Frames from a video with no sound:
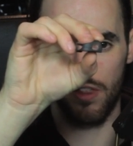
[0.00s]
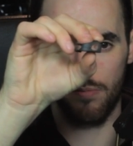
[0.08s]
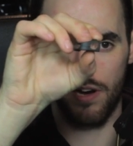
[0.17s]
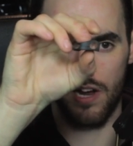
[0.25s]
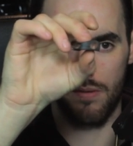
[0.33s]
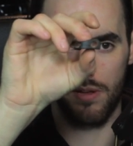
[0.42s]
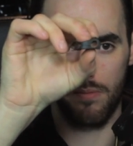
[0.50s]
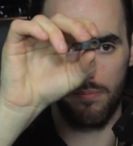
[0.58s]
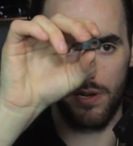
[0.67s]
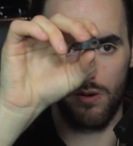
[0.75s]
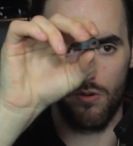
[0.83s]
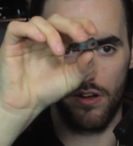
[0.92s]
on the bottom and a
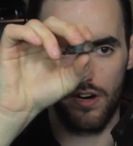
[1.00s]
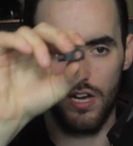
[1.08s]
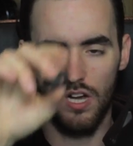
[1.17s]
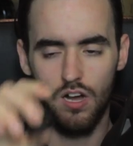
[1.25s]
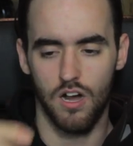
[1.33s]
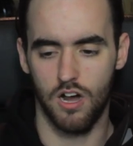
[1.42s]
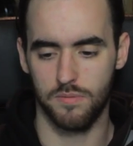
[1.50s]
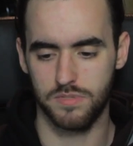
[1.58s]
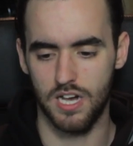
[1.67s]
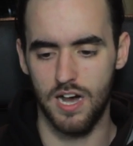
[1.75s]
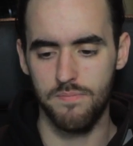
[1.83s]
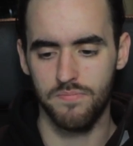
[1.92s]
big one up
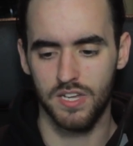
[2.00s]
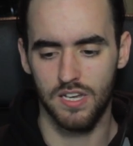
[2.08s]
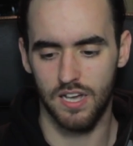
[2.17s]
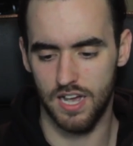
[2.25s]
top.